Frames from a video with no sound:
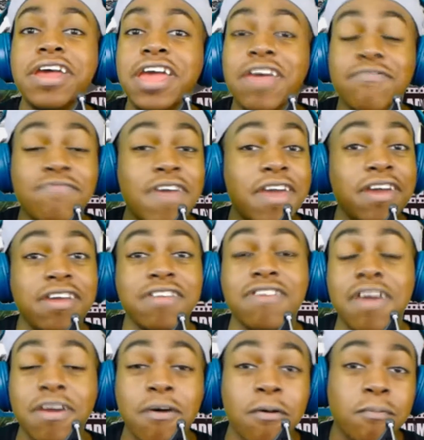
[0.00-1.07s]
if they
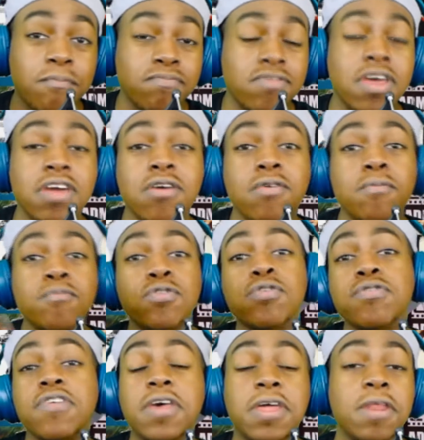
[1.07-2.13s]
gonna
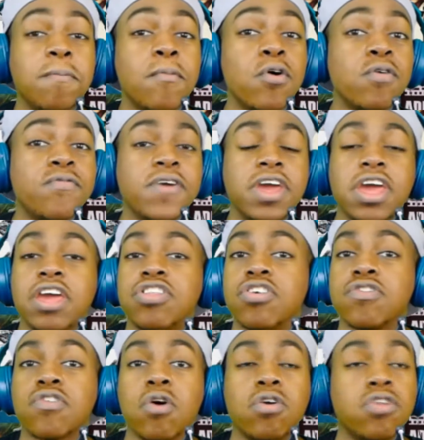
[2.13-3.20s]
use it in the movie. It's
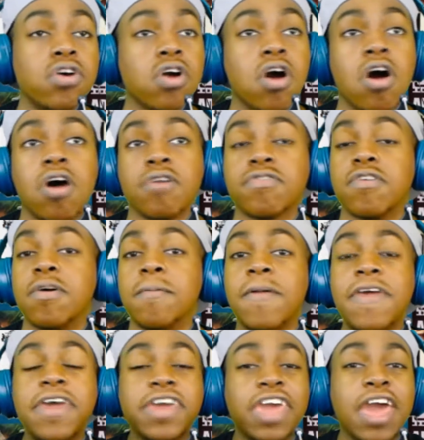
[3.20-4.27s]
just gonna look awesome.
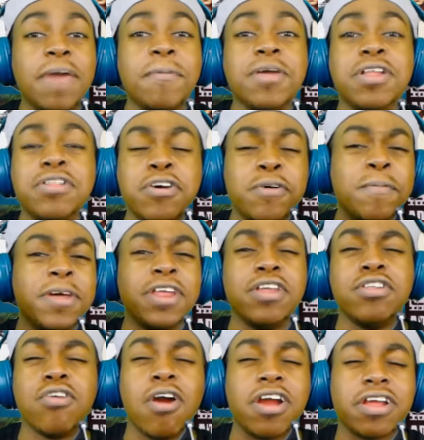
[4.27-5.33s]
Gave me a little bit
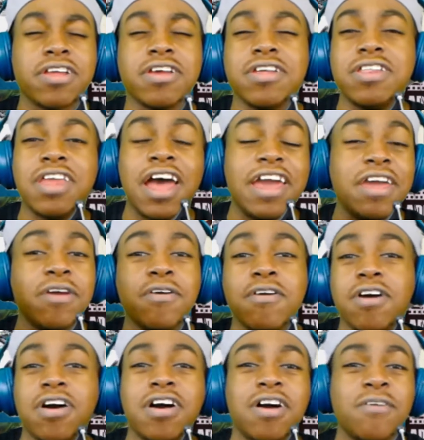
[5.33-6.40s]
of Dark Knight
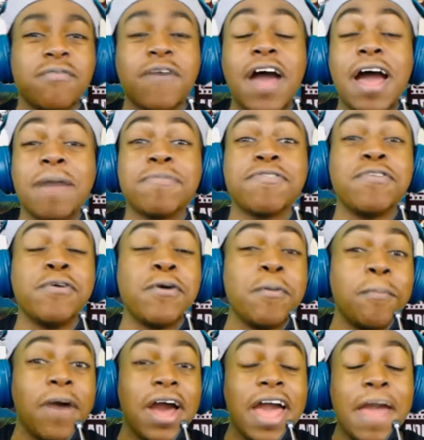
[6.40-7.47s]
vibes to
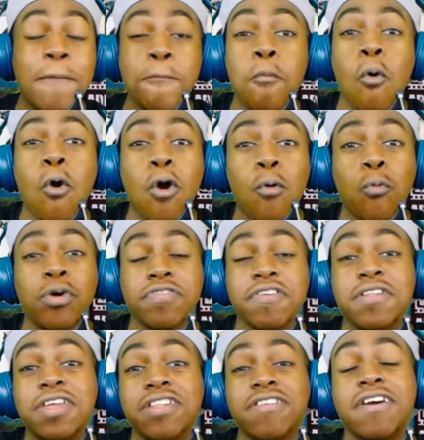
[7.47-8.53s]
it, but more with
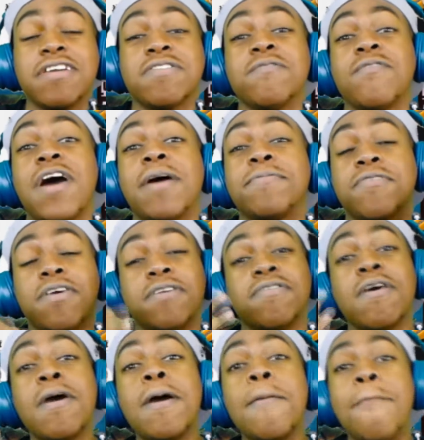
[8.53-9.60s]
the detective vibes because
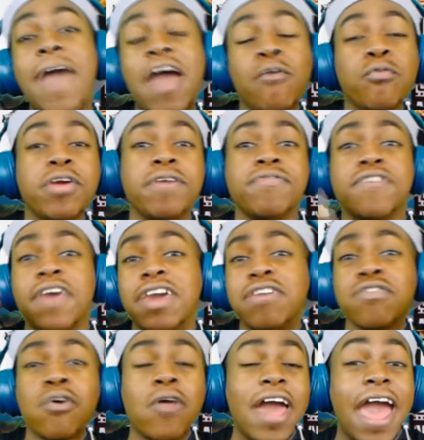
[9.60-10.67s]
Matt Reeves said
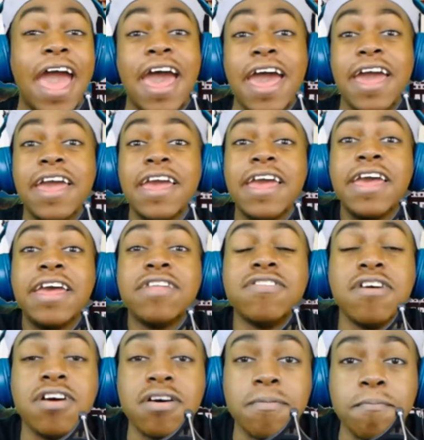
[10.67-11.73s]
he's gonna add
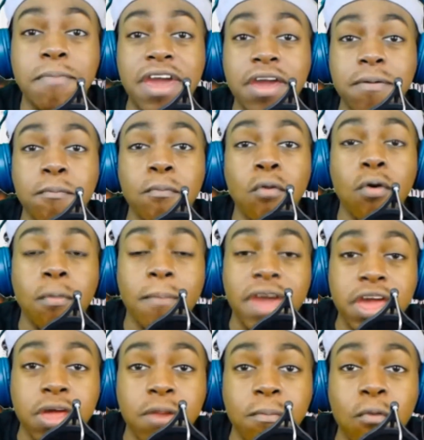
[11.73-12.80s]
to make
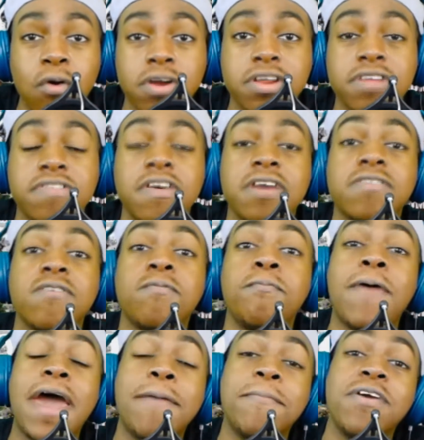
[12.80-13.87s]
it a more detective
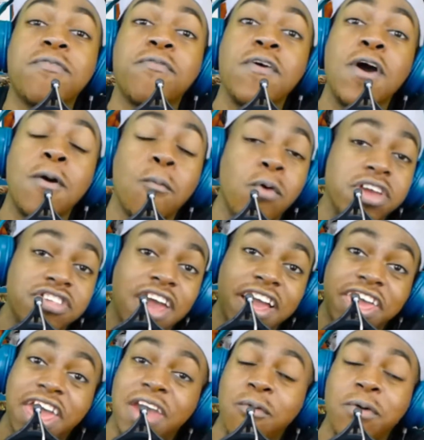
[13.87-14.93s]
Batman film, which I
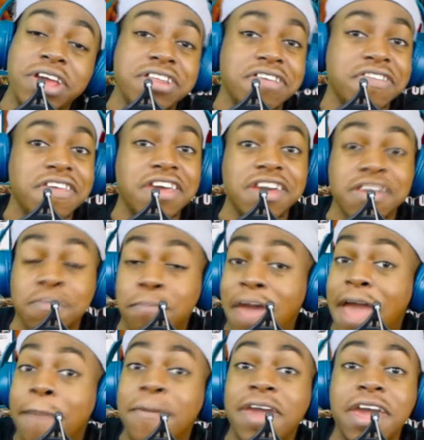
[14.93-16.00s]
can't wait to see because
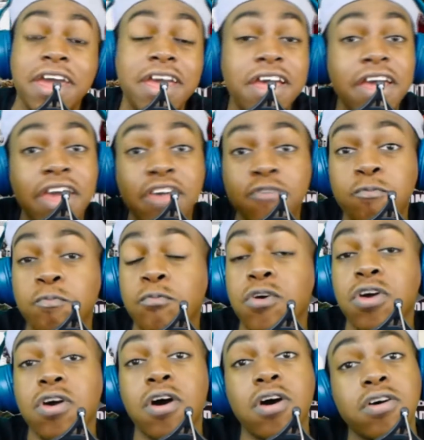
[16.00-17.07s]
Batman is
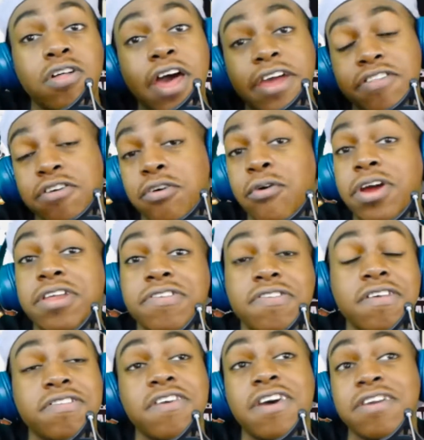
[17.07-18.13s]
called like the greatest
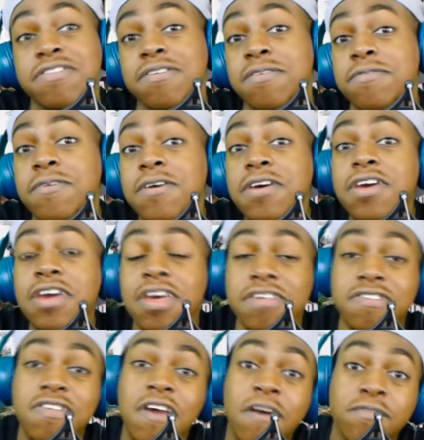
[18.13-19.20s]
detective and
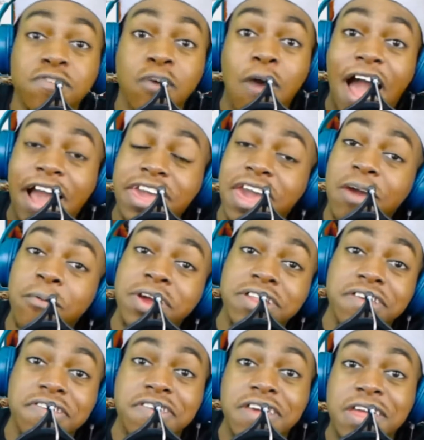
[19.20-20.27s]
stuff. So I can't wait
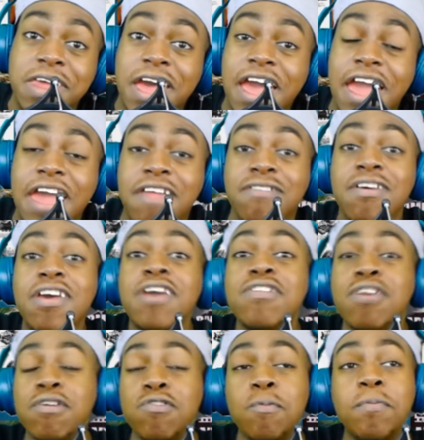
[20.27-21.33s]
to see that. And
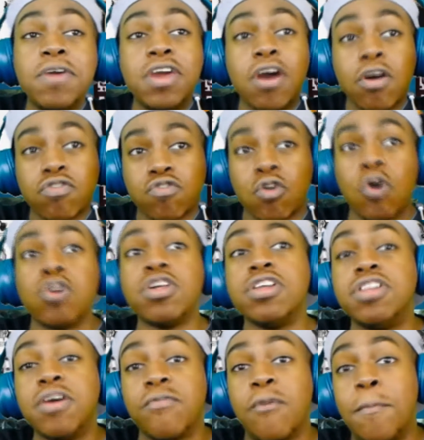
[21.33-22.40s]
this would be a totally
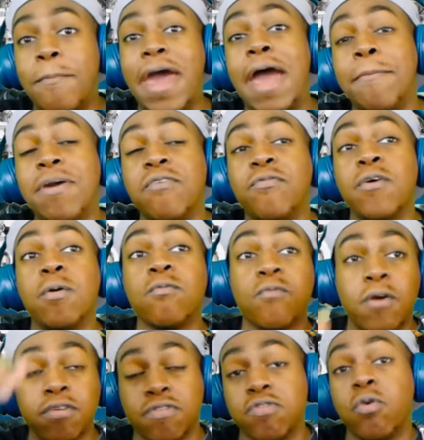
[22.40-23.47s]
different Batman film
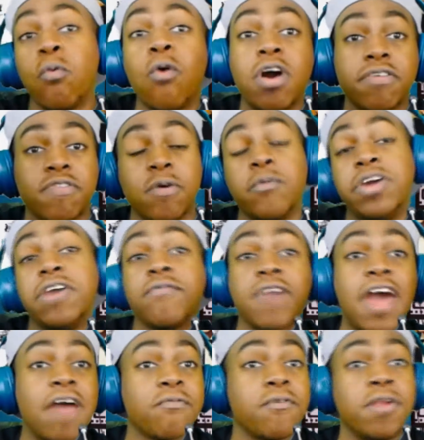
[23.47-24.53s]
versus the ones that we have
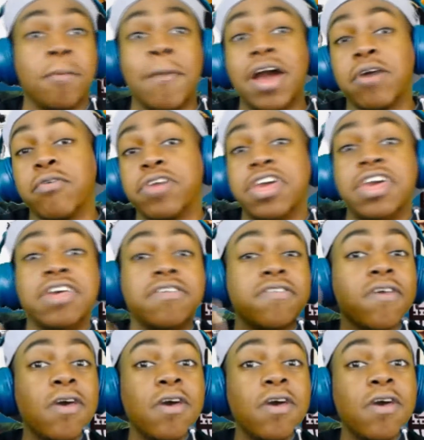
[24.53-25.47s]
got from the Michael Keatons